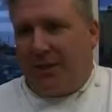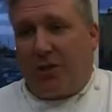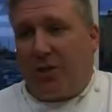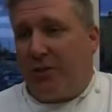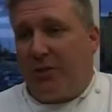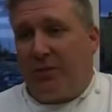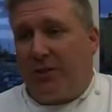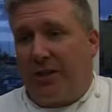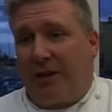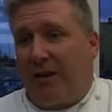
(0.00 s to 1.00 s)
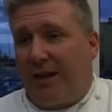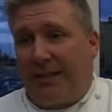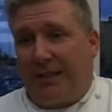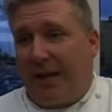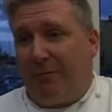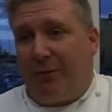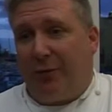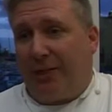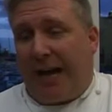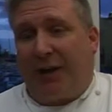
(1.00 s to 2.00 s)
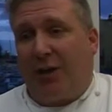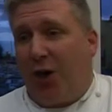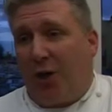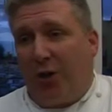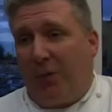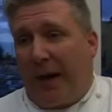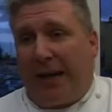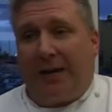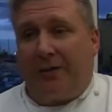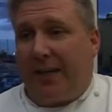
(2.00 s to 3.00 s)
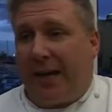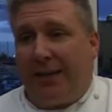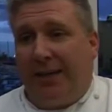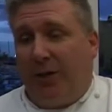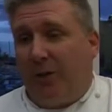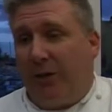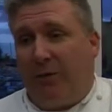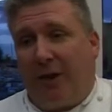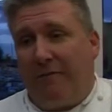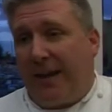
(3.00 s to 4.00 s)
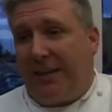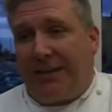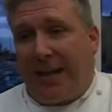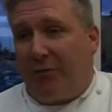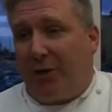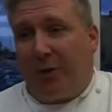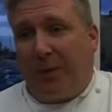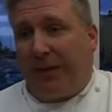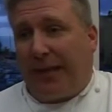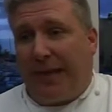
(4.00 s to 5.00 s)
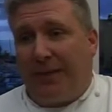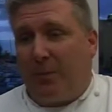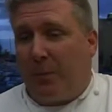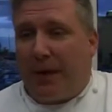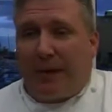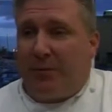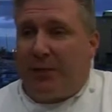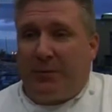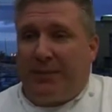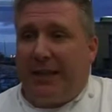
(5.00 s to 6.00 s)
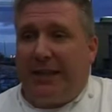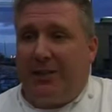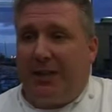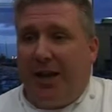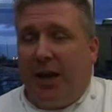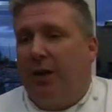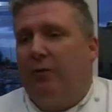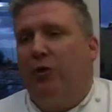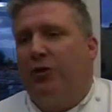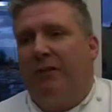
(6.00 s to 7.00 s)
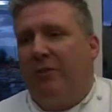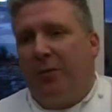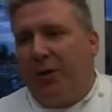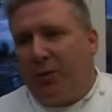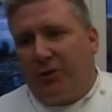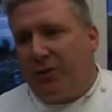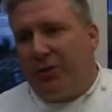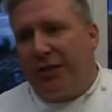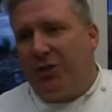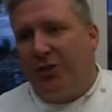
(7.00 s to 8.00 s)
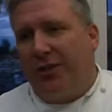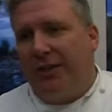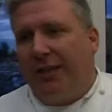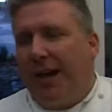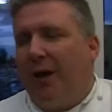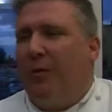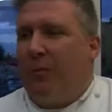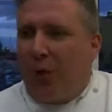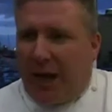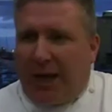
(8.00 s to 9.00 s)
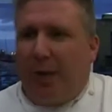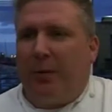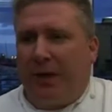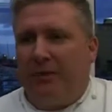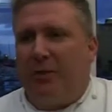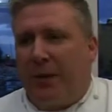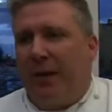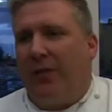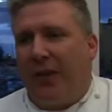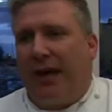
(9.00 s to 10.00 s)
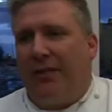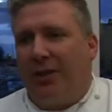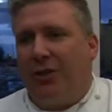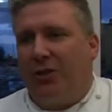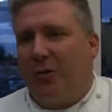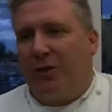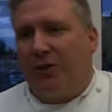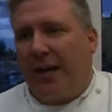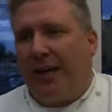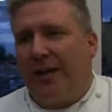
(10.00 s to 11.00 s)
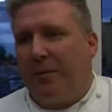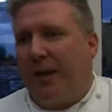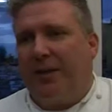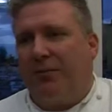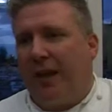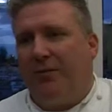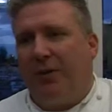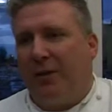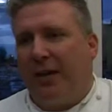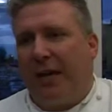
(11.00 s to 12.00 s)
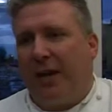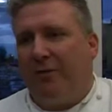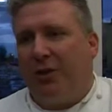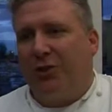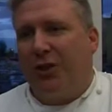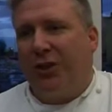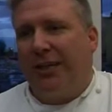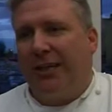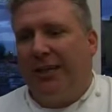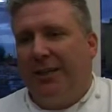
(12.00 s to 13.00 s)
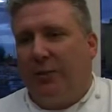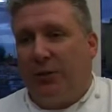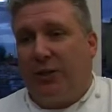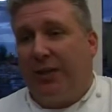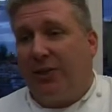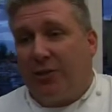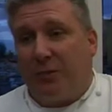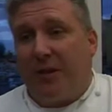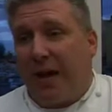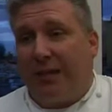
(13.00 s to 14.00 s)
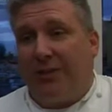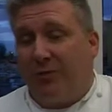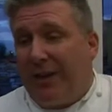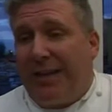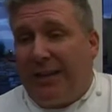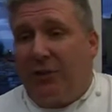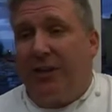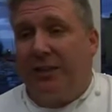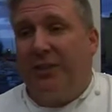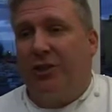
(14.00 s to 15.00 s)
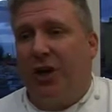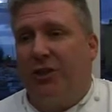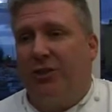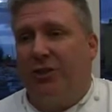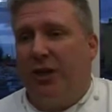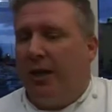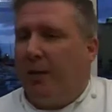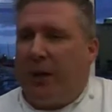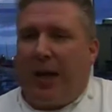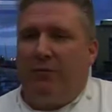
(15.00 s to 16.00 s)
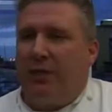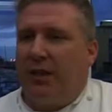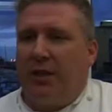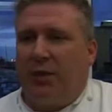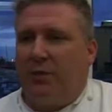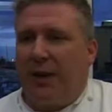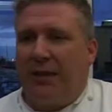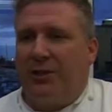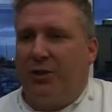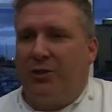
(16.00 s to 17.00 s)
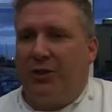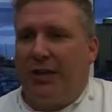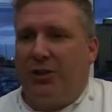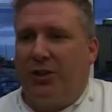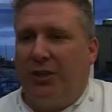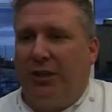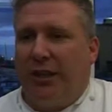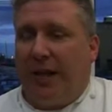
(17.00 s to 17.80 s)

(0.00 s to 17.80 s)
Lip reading: So Christmas is a crazy time for us at the Yacht Club and outside. We've got events every couple of days, big Christmas dinners, and of course everybody wants traditional. And we put a little bit of a spin on that, you know, so we try and get the best flavour that we can out of our turkey. We try and do some nice, really interesting starters, but everything nods back to the traditional.